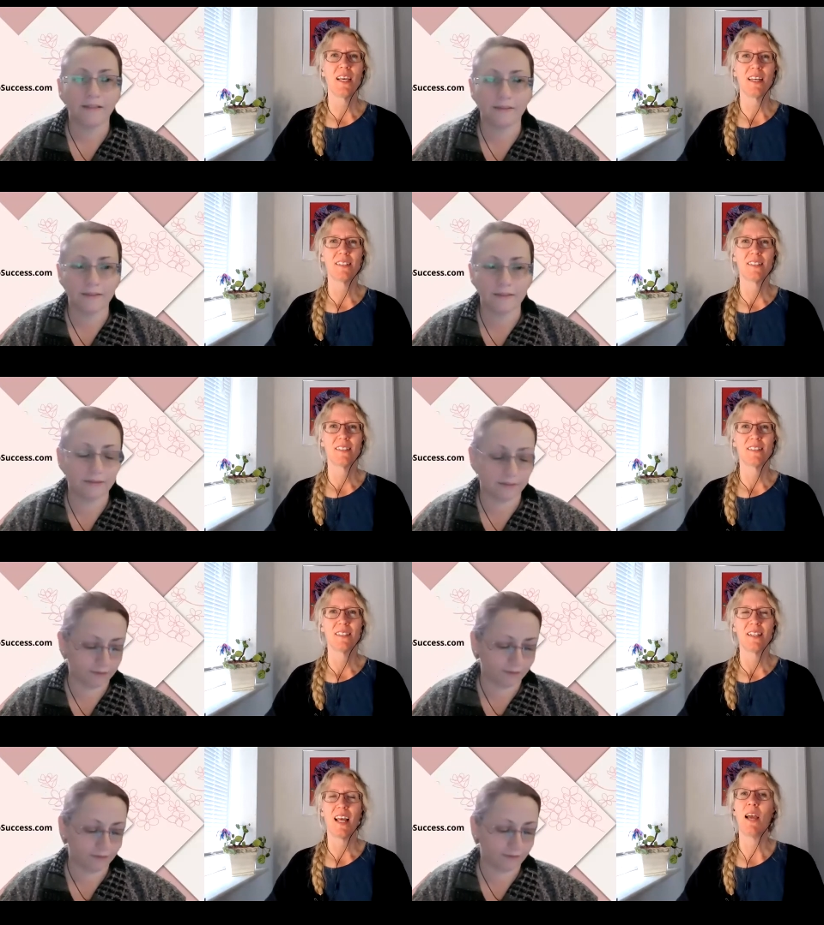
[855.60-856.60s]
Speaker 1: that
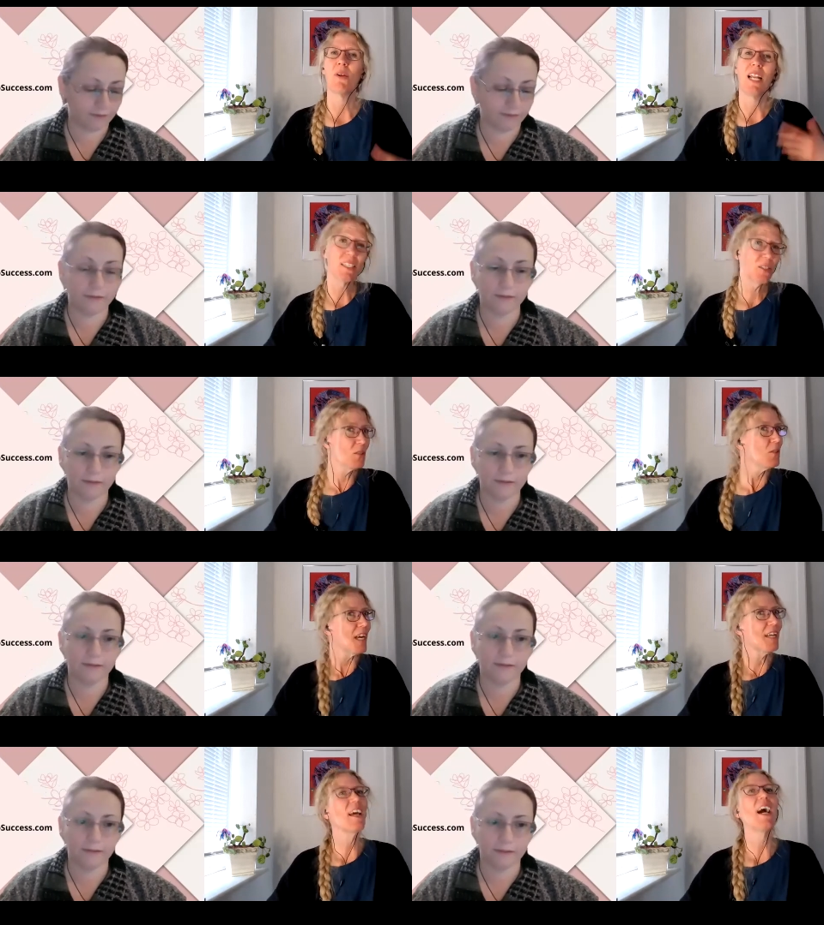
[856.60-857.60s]
I would like to do
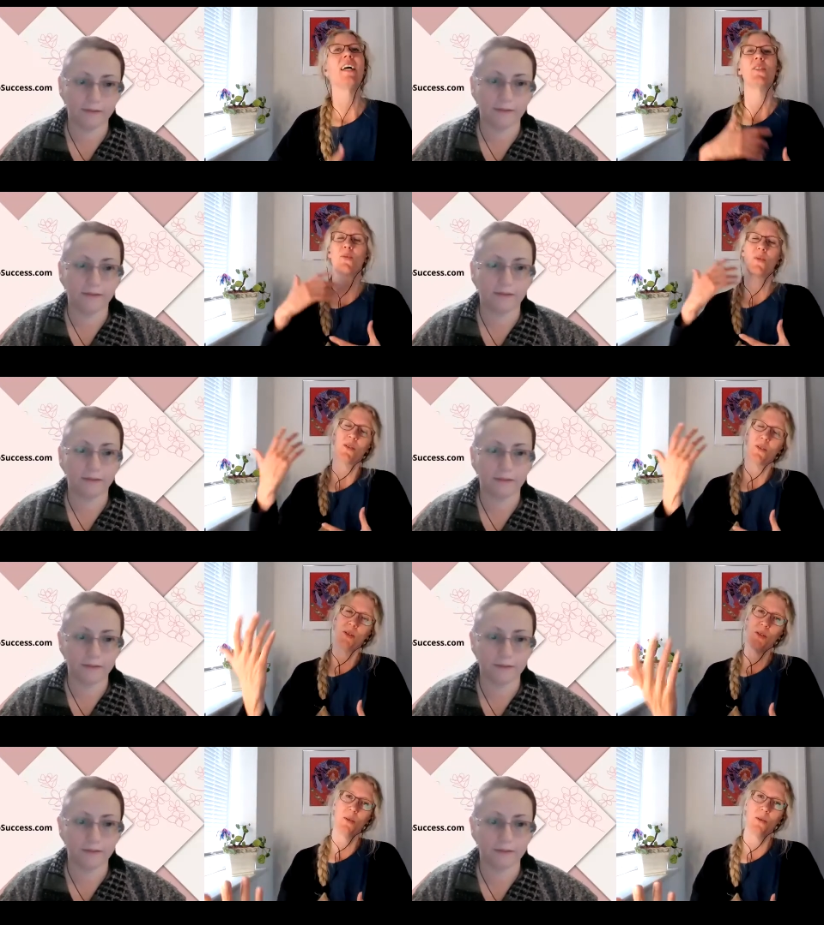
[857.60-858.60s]
that. I just want to
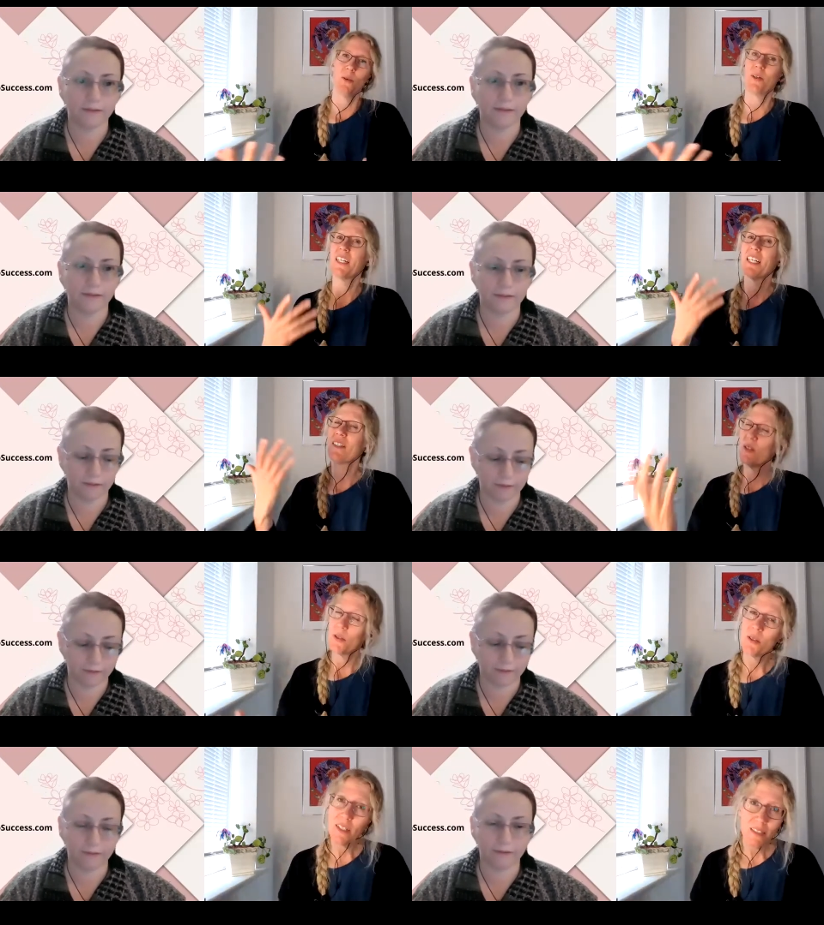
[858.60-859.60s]
do or need to
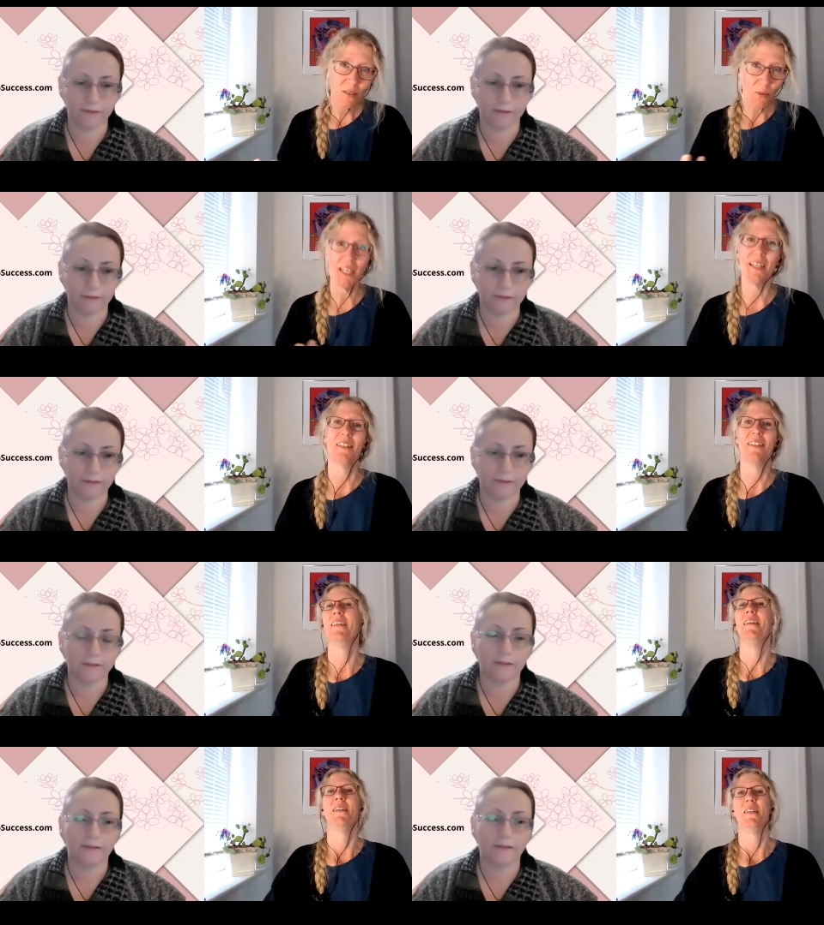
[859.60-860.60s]
do it this way.
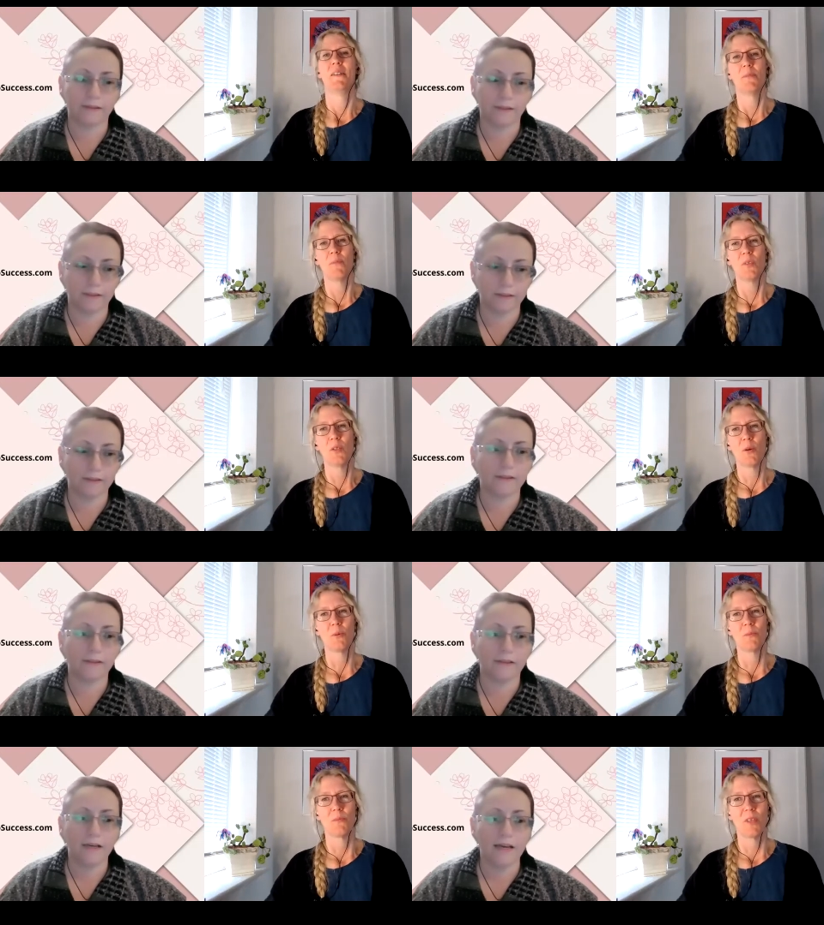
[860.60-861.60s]

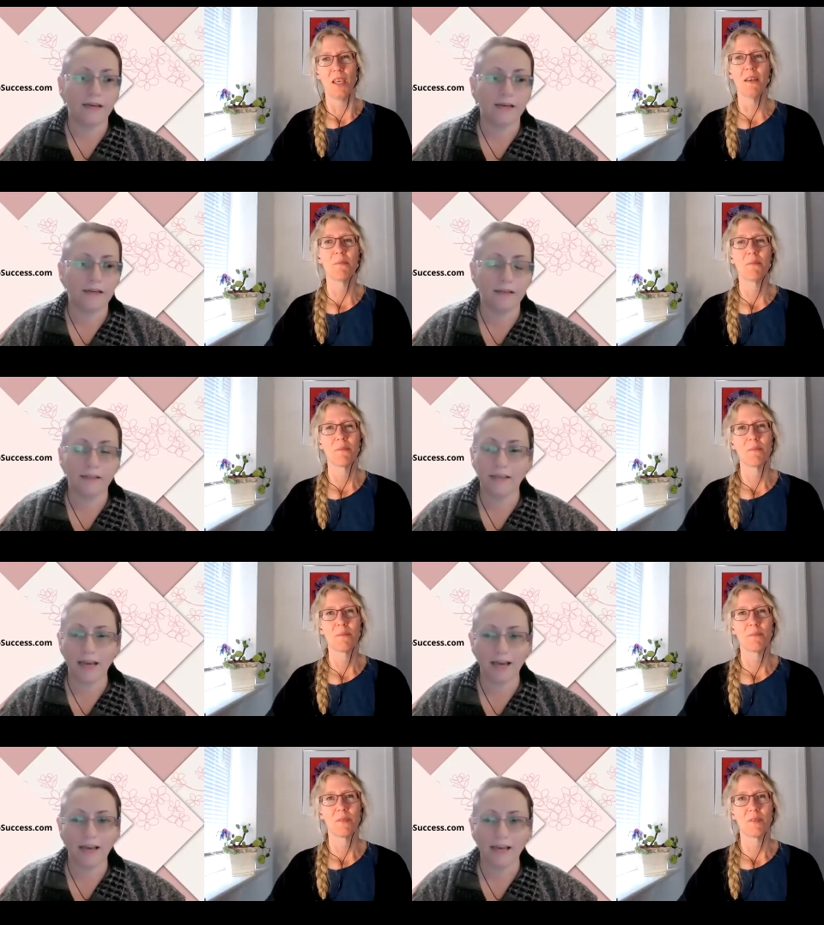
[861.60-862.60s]
So,
Speaker 2: yeah.
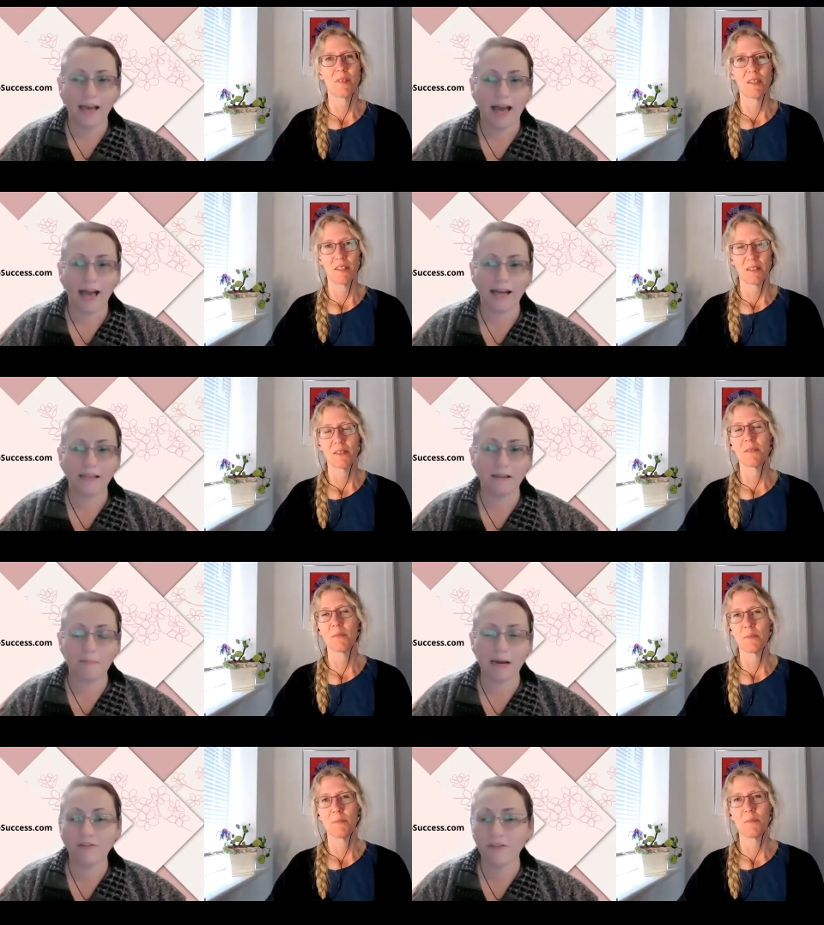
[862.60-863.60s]
Yeah. And
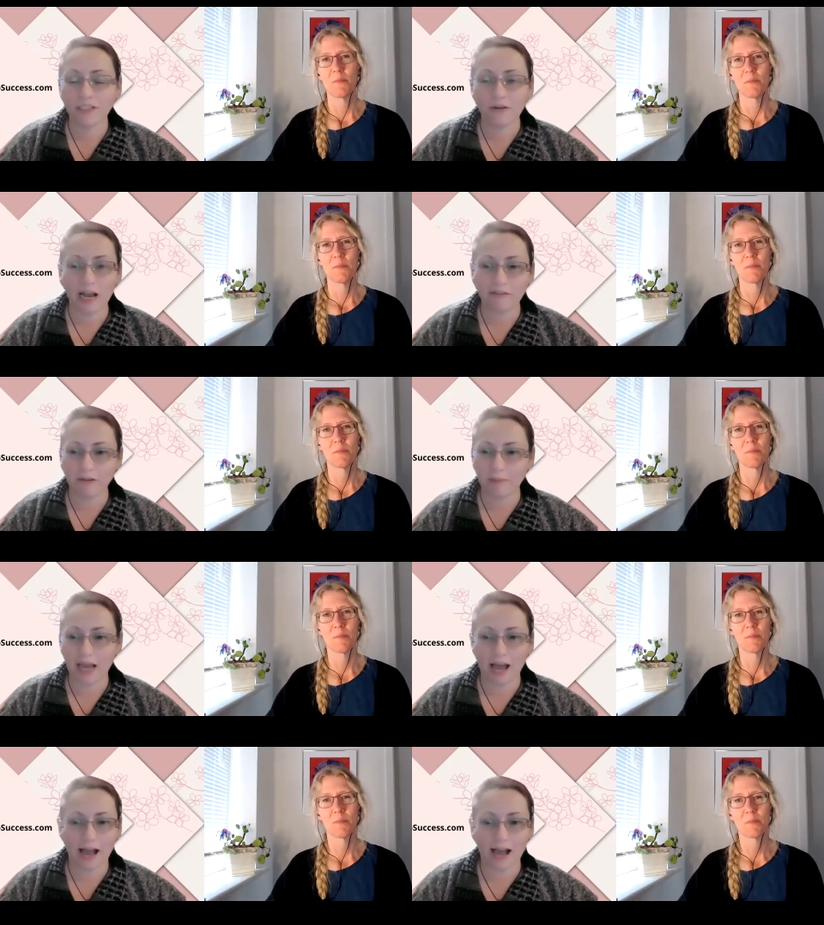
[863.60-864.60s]
boundaries don't have to be
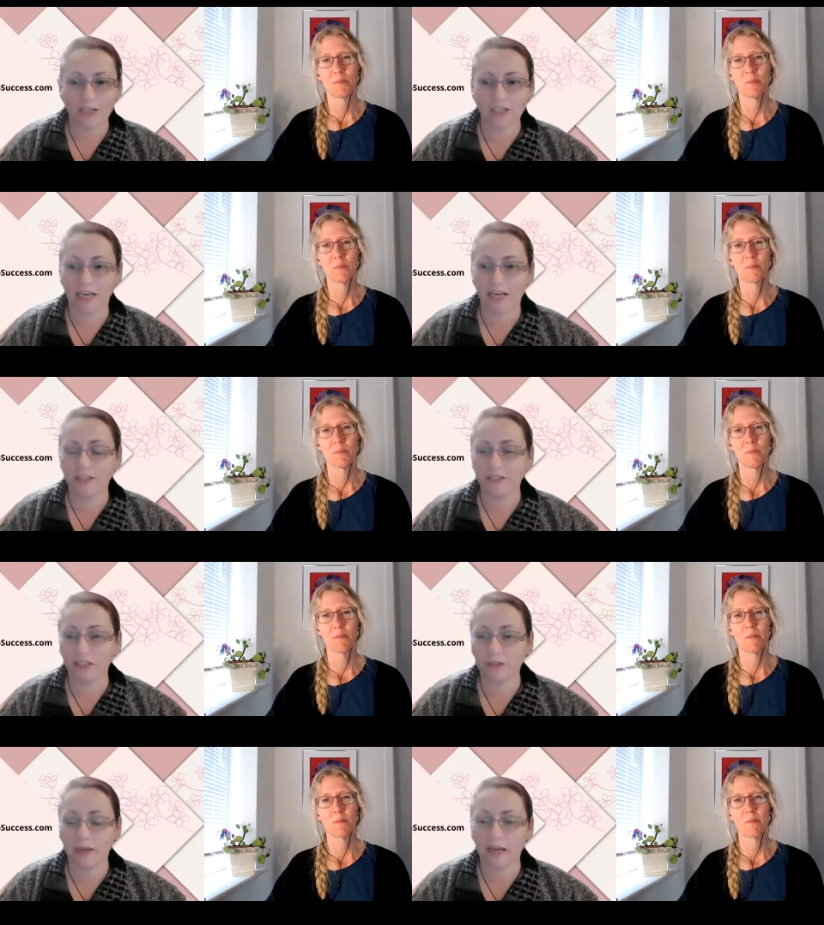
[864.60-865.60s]
harsh, they can
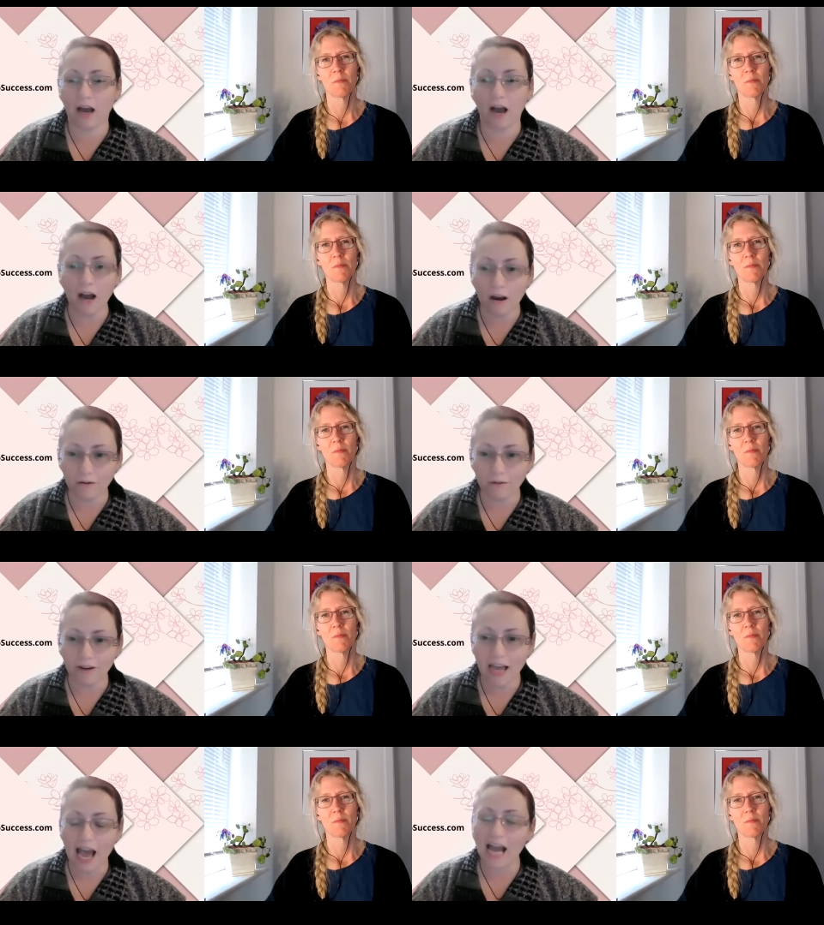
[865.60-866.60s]
just be, oh,
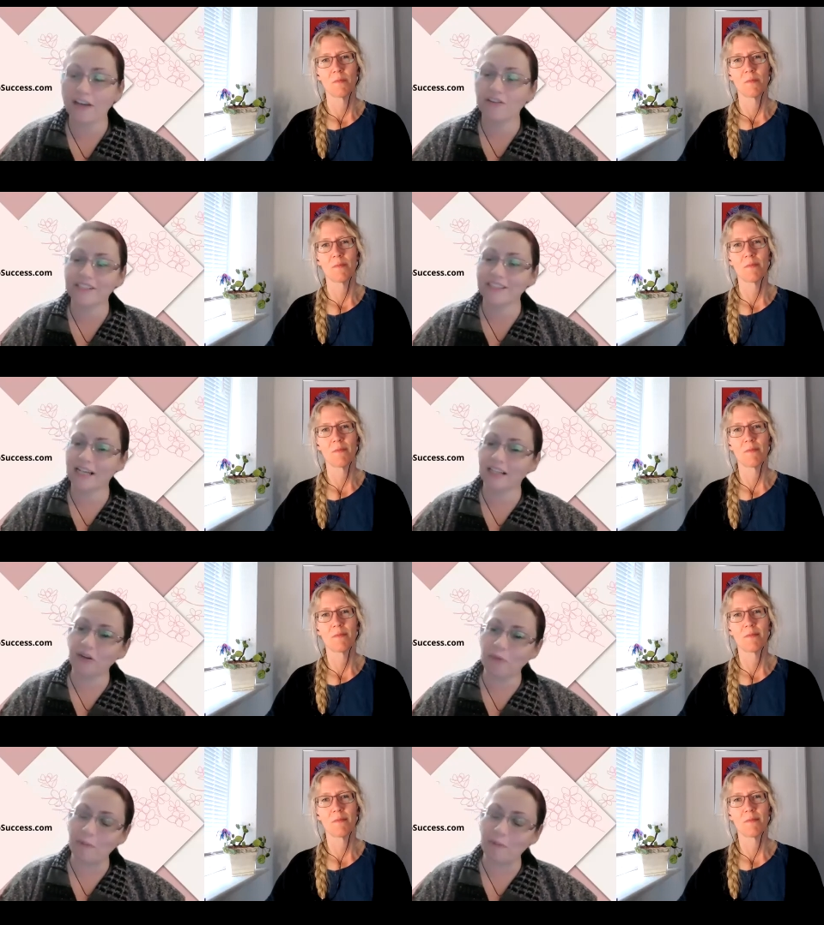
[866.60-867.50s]
I understand that you